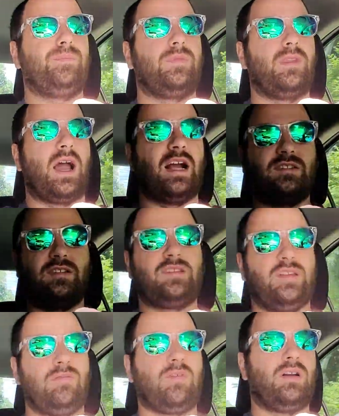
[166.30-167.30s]
I just
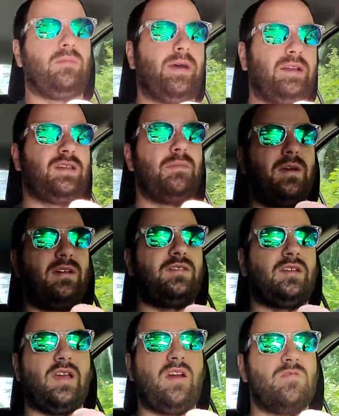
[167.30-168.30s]
did one about 10 minutes
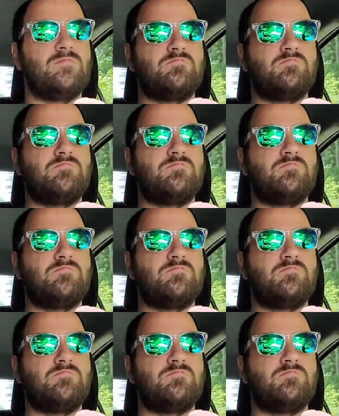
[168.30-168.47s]
ago,